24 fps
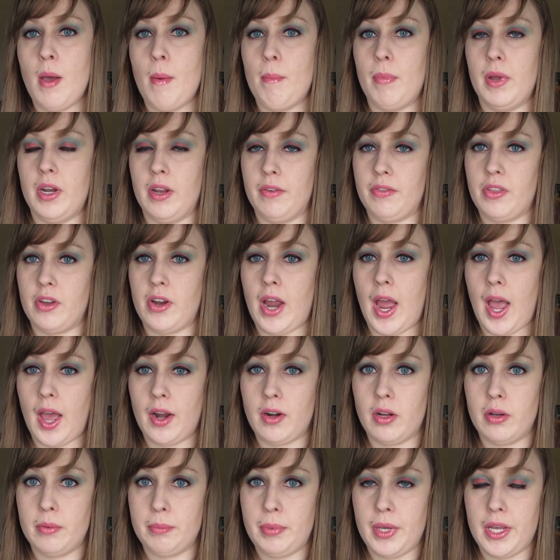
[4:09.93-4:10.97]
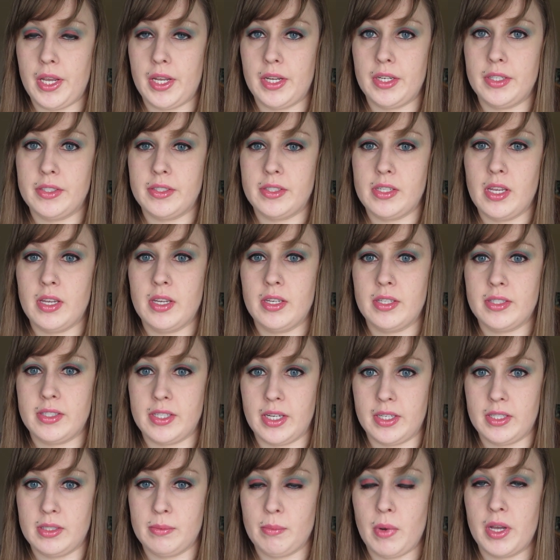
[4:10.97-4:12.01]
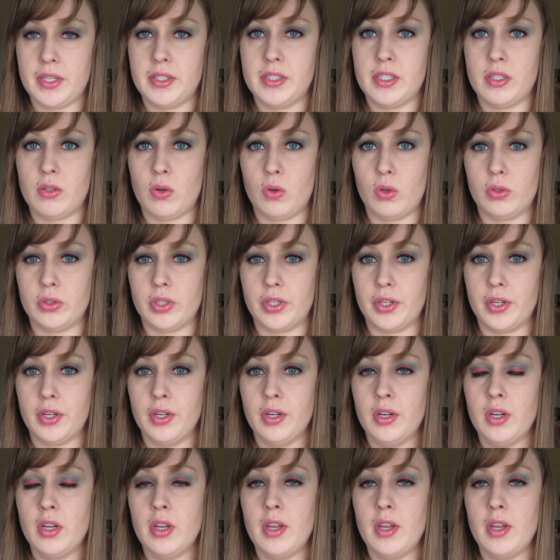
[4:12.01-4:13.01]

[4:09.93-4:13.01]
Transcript: But if they're adult pigs, 6 months and older,